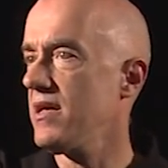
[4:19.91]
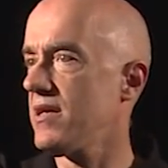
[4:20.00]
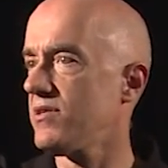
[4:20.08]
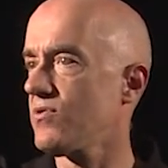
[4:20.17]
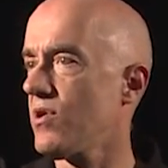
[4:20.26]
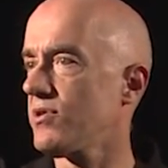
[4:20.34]

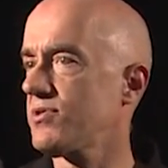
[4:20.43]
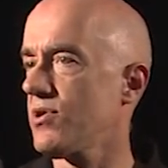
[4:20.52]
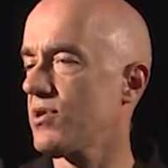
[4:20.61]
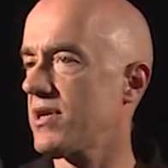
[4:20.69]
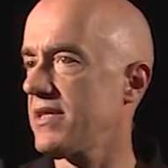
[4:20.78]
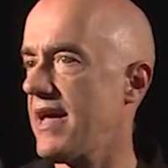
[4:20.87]
is
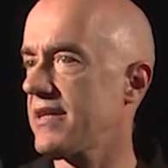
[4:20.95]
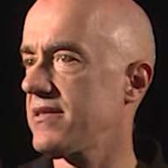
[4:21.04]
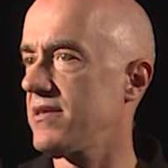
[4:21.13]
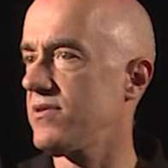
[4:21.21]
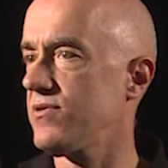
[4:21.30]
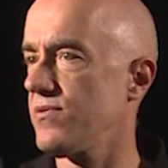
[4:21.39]
also
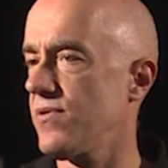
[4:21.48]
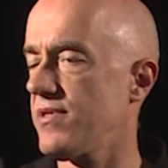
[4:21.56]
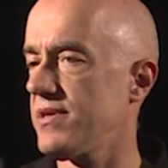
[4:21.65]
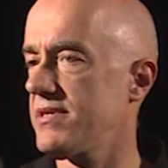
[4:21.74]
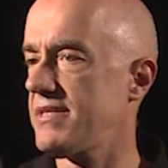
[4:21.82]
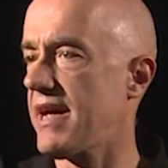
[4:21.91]
connected to
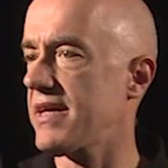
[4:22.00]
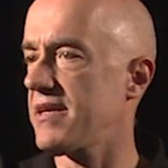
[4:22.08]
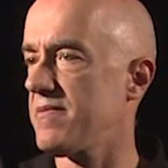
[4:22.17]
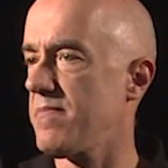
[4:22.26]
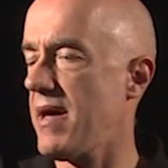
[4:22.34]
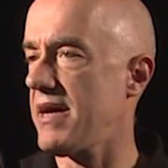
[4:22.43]
the
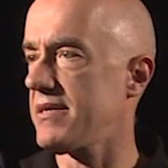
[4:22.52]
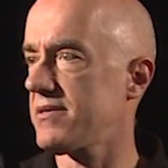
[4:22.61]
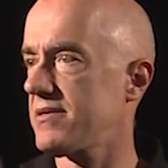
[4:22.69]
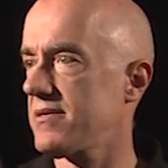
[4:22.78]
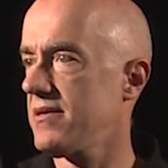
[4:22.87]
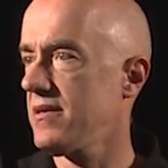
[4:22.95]
second
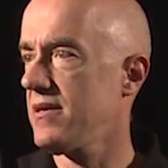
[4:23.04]
mass.